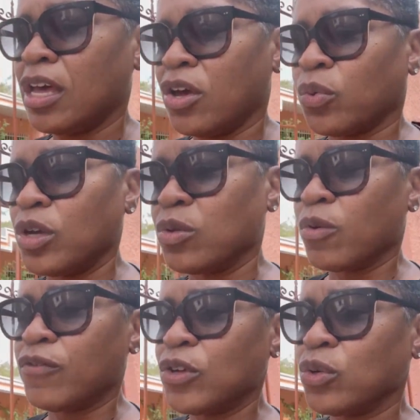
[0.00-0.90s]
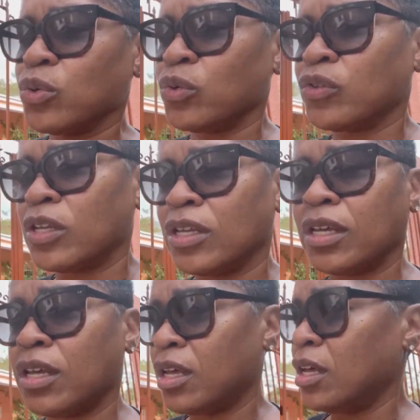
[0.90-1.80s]
read the reviews,
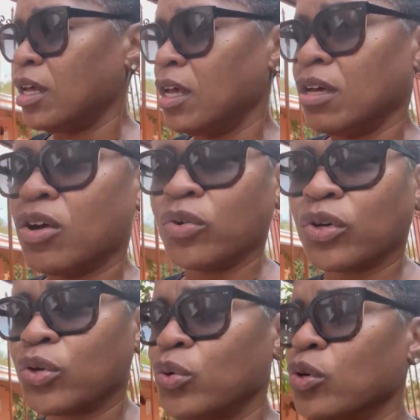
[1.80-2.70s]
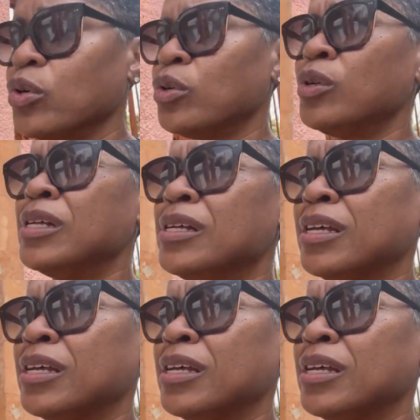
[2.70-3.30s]
go to Google,